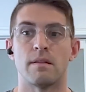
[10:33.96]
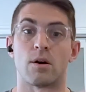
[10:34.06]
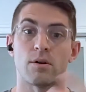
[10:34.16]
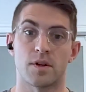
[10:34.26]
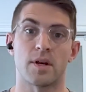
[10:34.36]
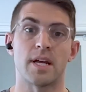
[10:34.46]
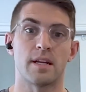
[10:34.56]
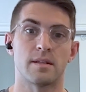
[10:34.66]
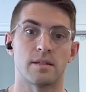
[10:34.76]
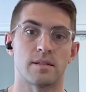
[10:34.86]
Now, if you're
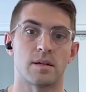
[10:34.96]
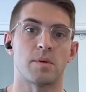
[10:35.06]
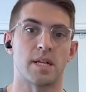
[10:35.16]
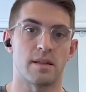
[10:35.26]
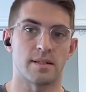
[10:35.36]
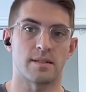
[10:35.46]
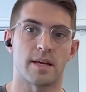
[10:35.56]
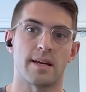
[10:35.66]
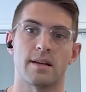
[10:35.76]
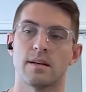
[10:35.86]
getting into somebody that's
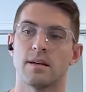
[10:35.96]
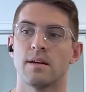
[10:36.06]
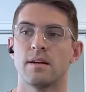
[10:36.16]
like